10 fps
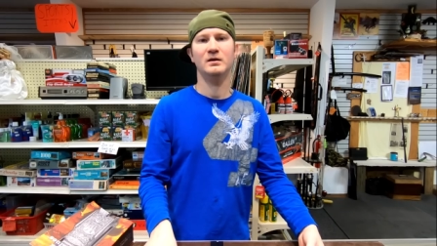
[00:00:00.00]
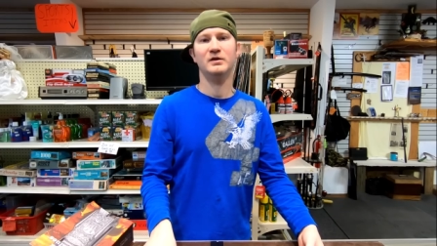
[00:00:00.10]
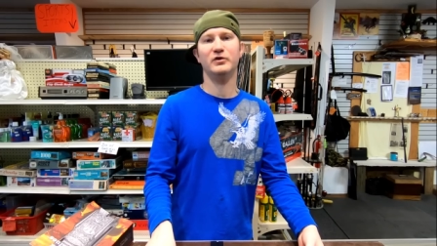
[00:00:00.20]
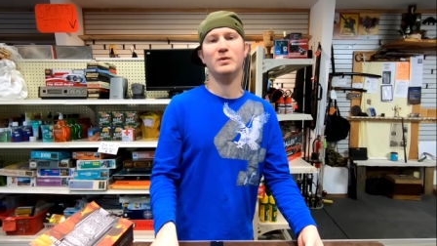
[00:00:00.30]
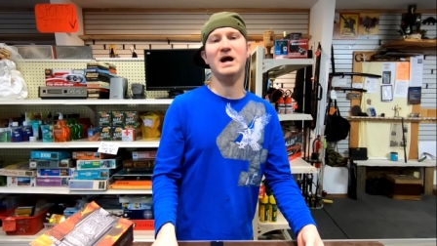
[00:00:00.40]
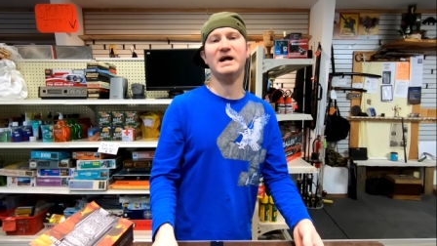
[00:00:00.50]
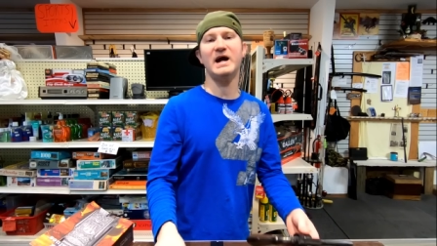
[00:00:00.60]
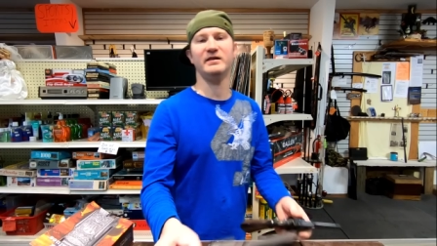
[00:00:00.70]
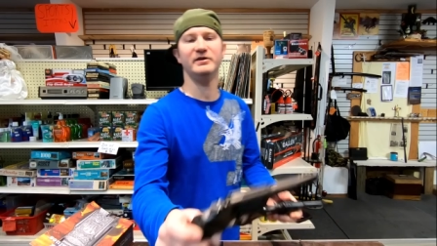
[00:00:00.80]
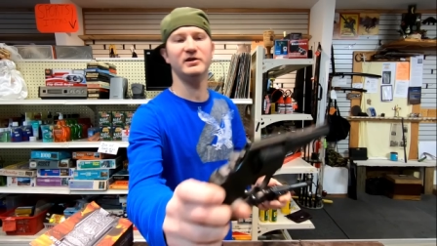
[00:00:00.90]
The Rock
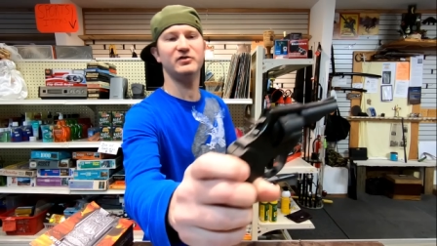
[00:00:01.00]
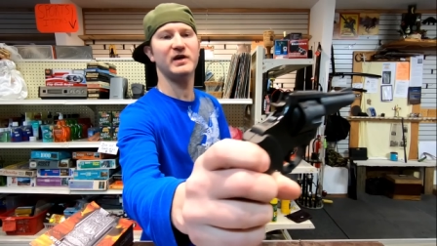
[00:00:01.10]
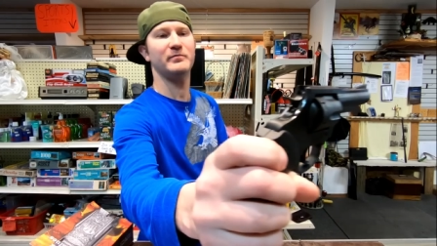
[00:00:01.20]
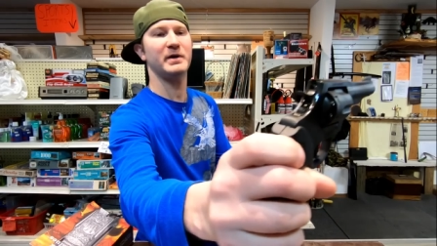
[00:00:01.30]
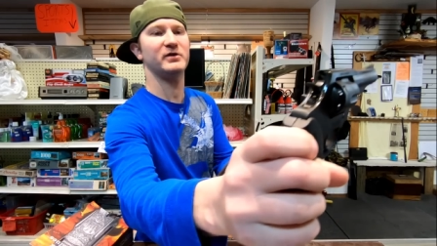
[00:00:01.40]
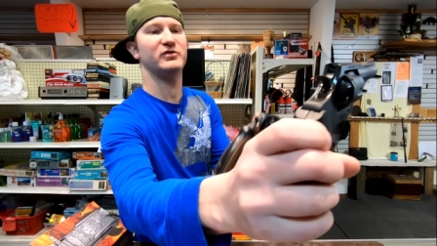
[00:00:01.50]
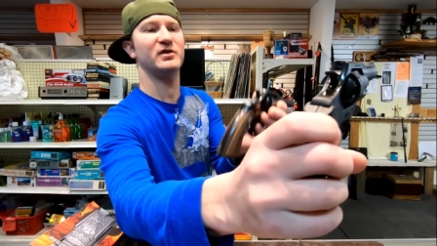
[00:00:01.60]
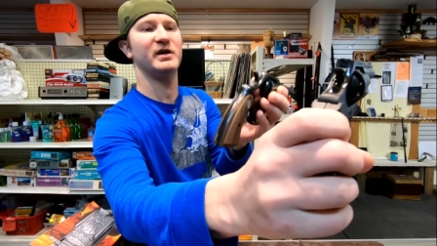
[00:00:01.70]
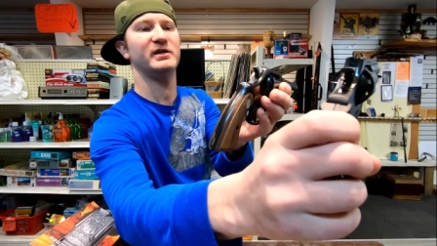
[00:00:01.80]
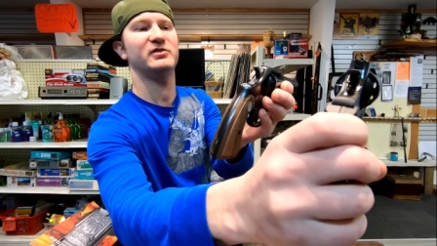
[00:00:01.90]
Island does have better
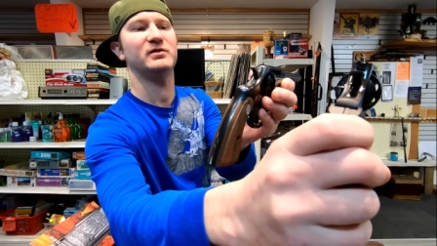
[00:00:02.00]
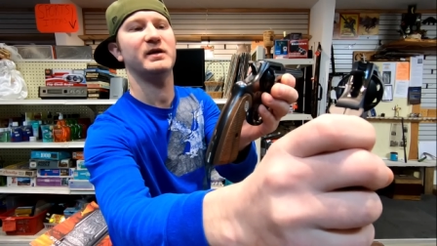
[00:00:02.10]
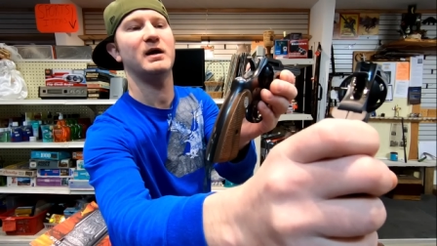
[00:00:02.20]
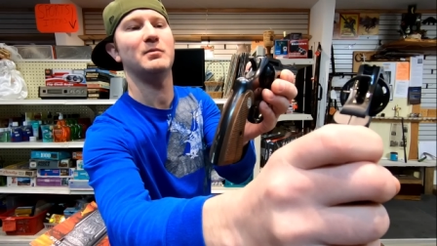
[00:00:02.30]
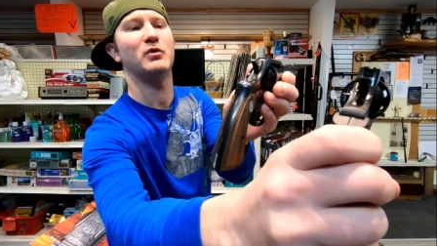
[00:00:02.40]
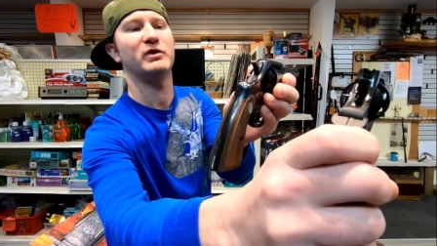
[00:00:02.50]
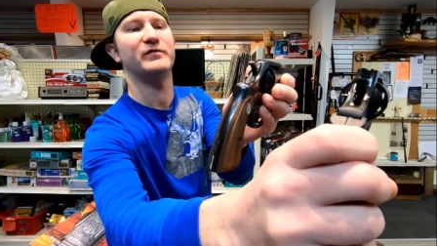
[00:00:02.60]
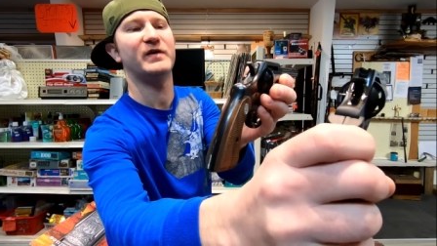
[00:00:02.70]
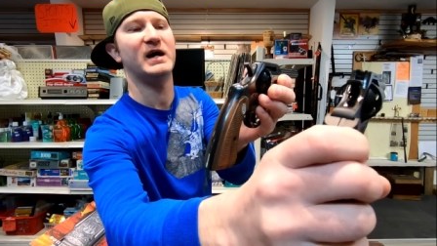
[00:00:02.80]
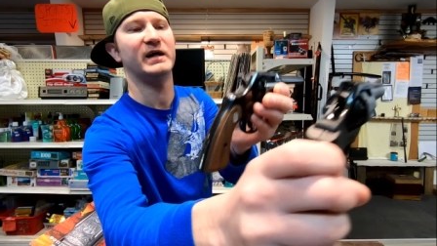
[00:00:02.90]
sights. They are more
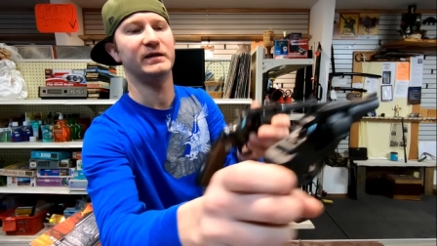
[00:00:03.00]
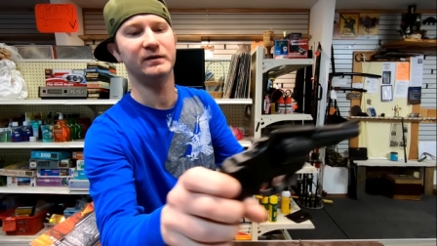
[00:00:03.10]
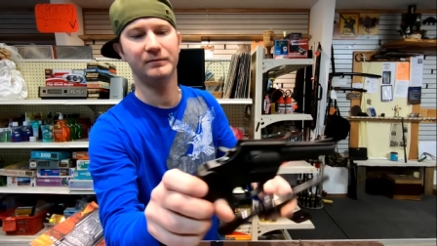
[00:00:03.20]
defined.